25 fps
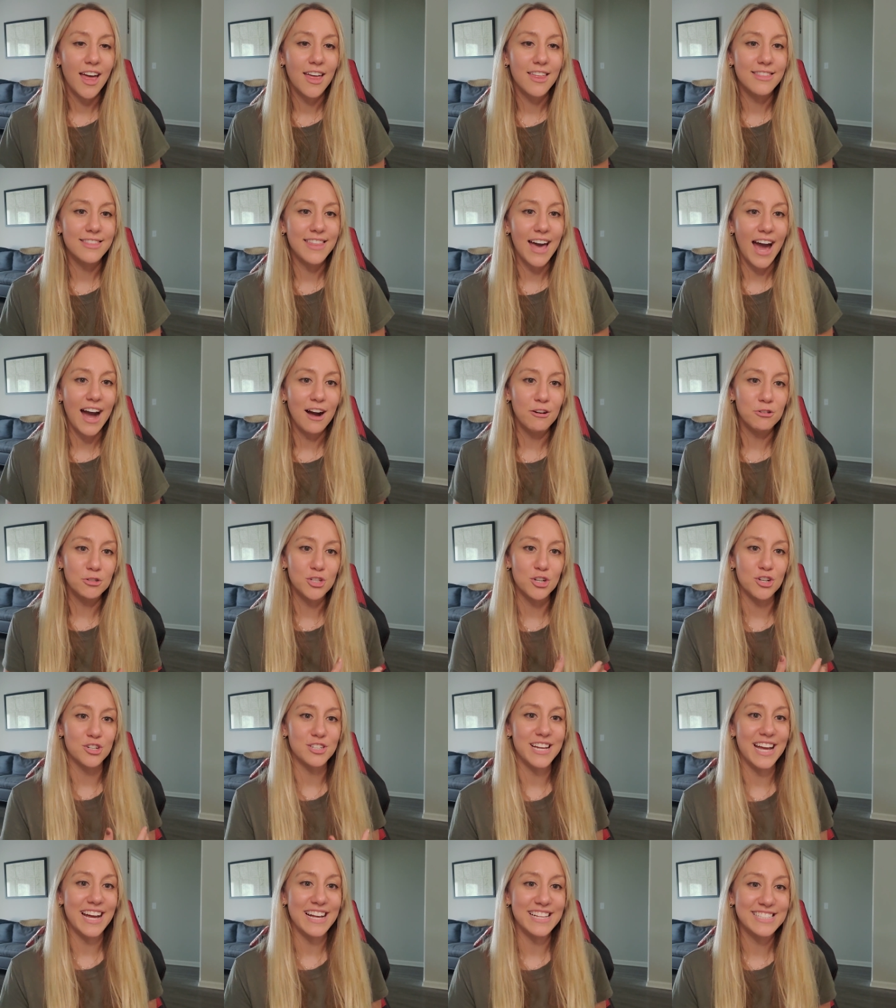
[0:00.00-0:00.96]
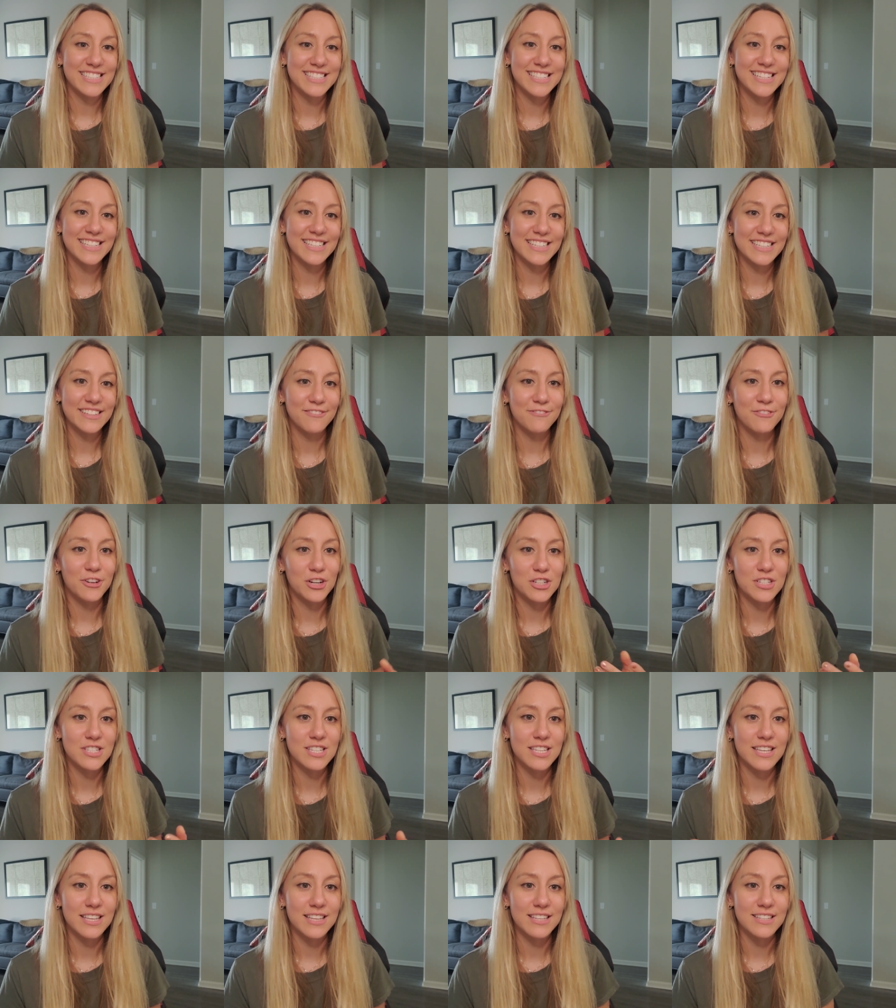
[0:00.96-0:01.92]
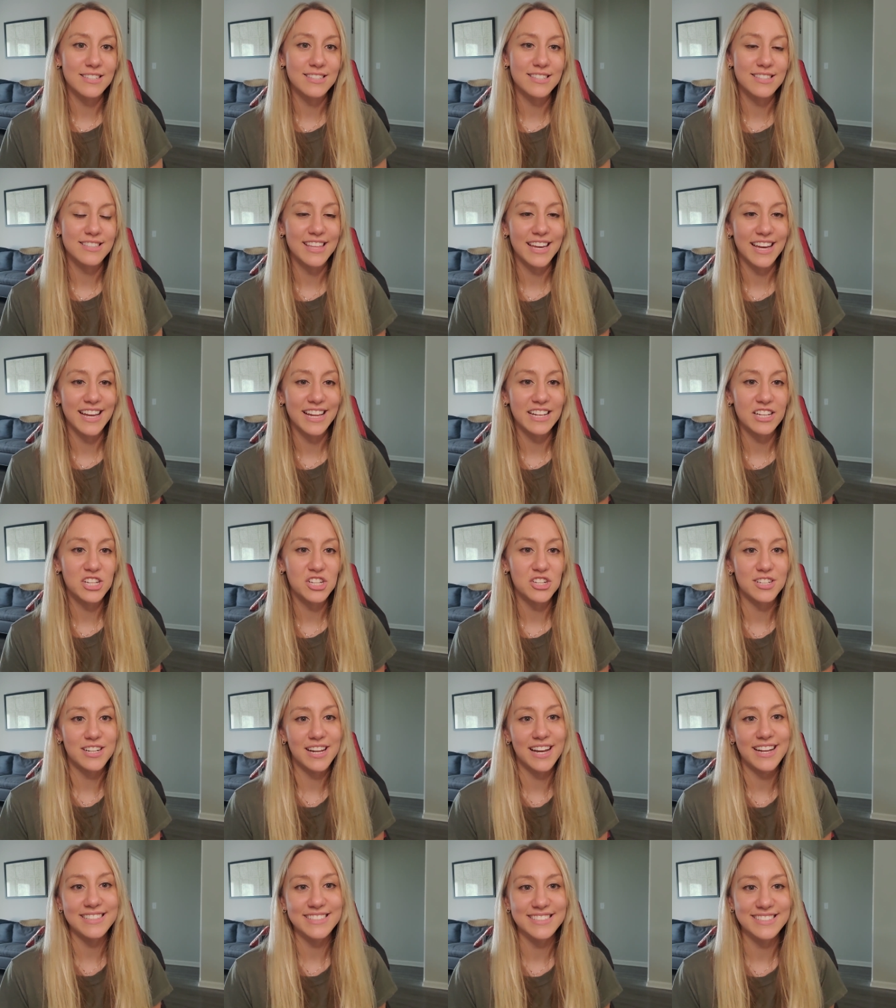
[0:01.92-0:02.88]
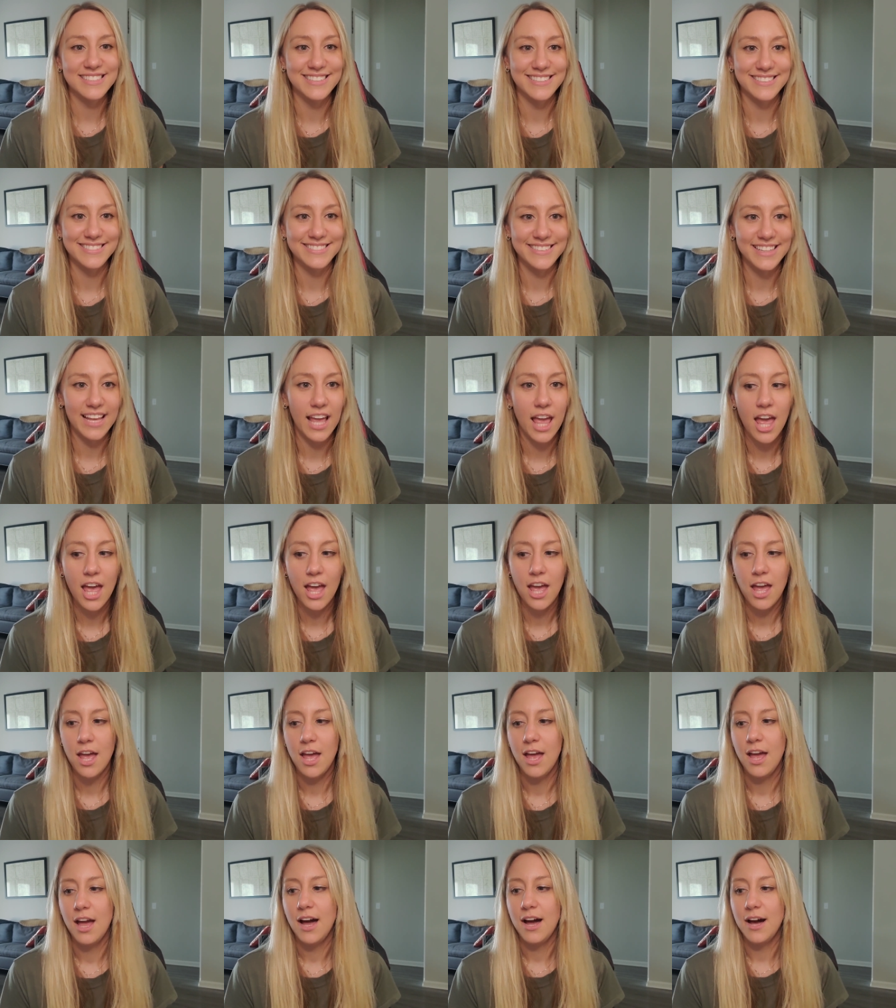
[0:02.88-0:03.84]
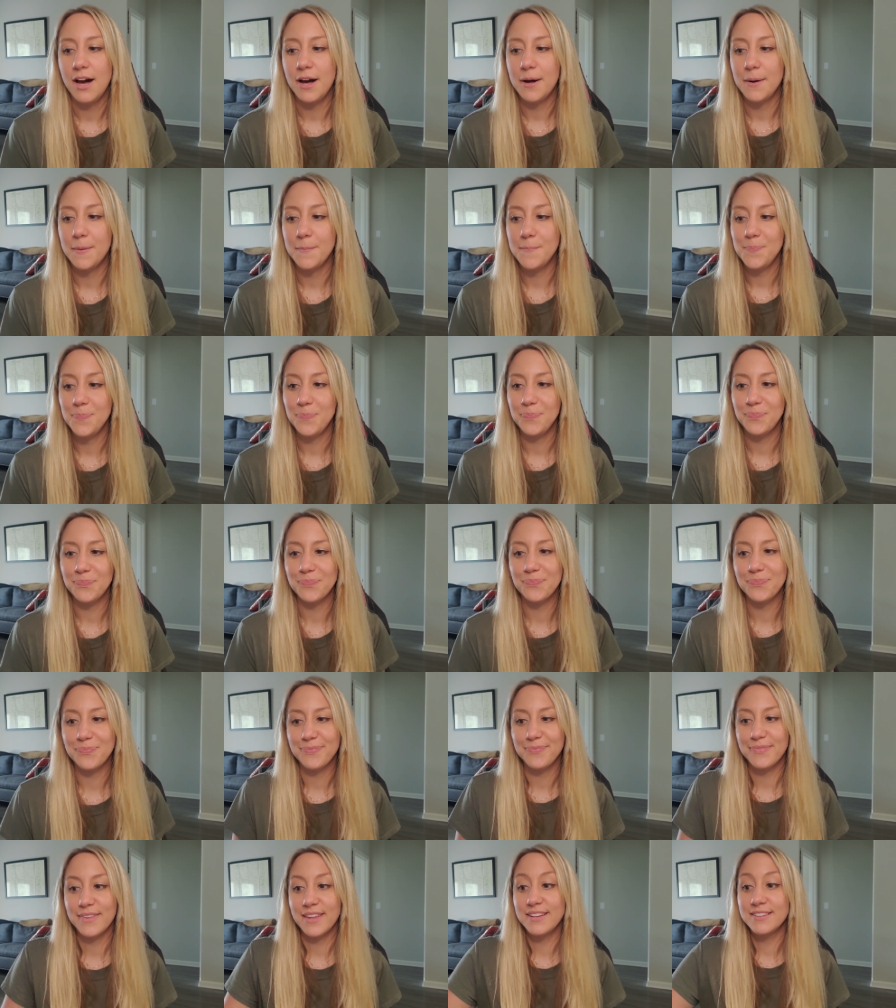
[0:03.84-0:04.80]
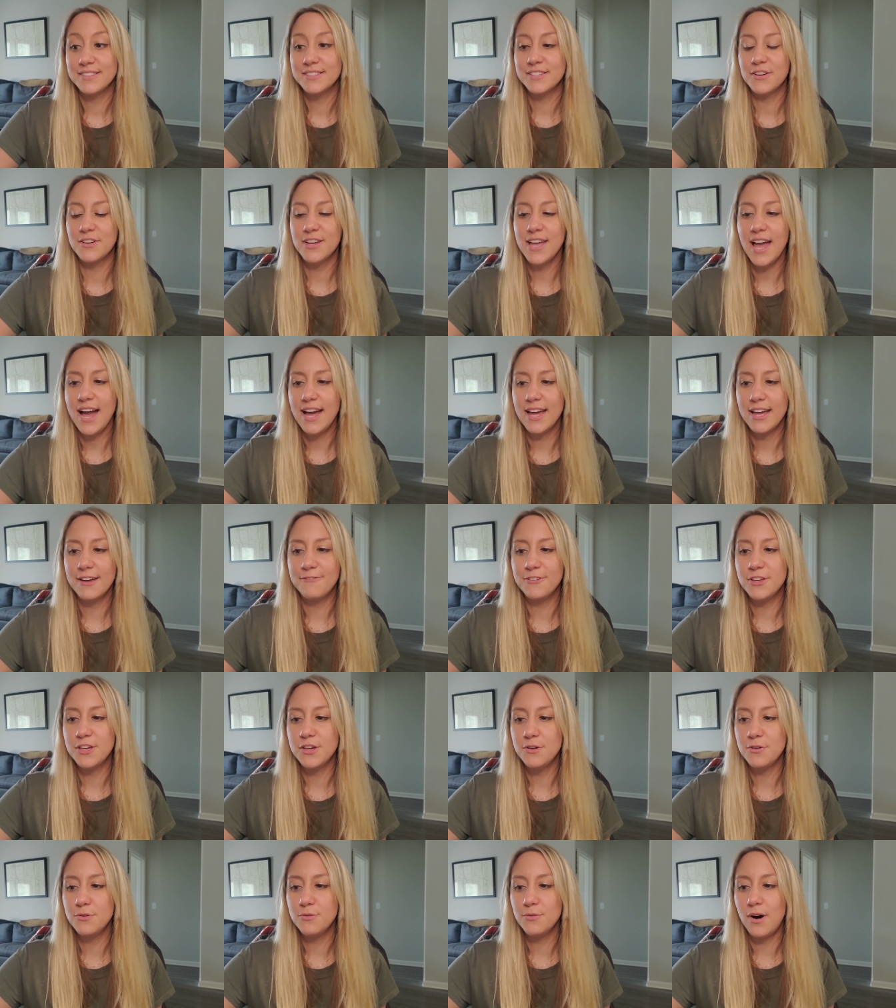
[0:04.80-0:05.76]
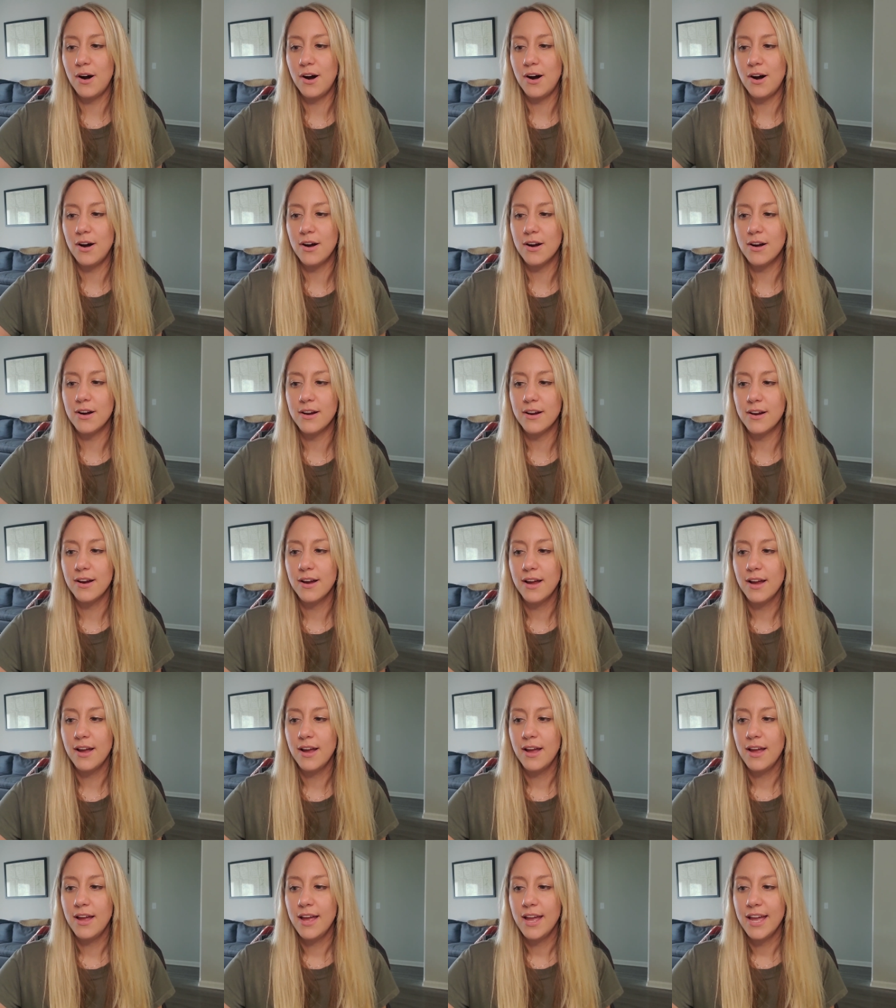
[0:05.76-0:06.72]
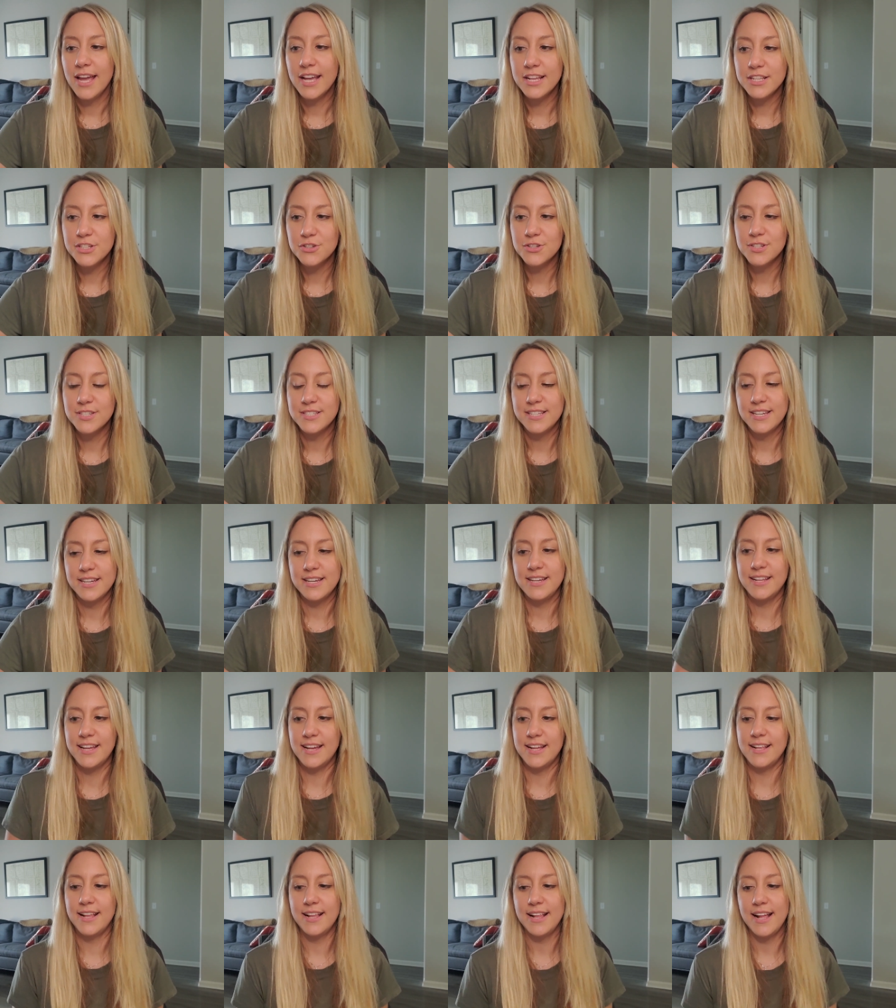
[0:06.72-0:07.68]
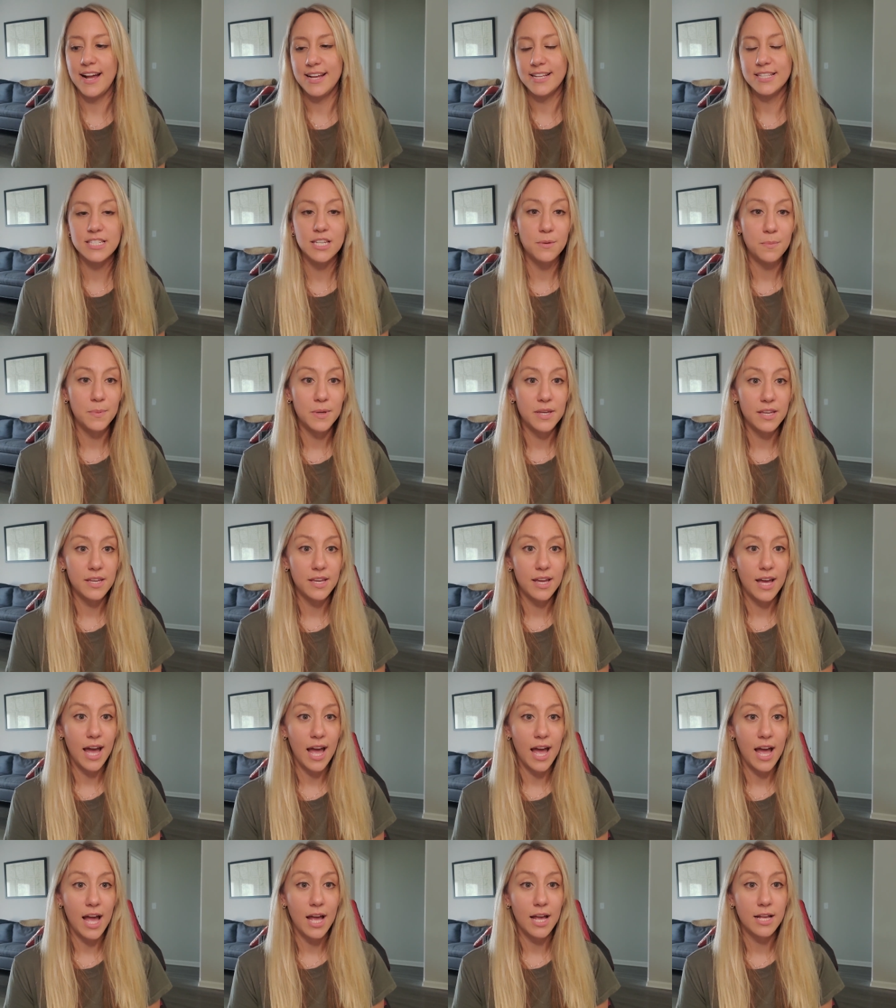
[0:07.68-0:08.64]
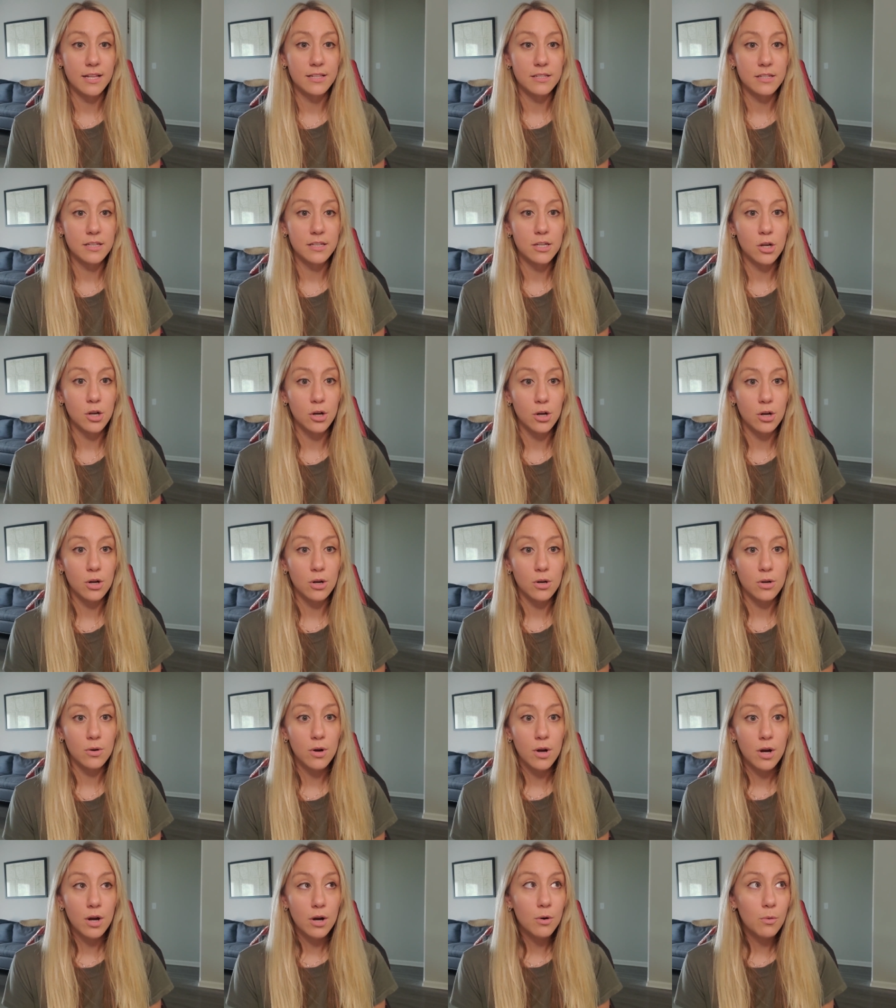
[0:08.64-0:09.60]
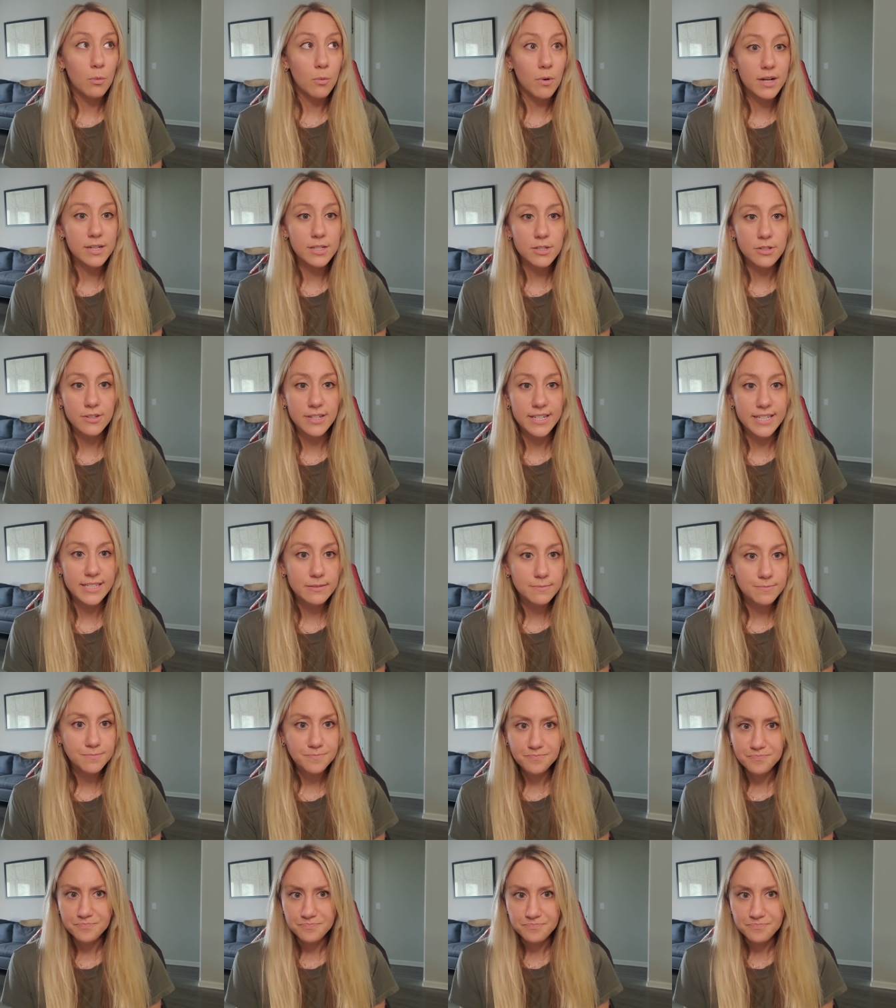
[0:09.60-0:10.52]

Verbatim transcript: the outer net versus the internet. Um, so yeah, if you are interested in an INTP and you're wondering,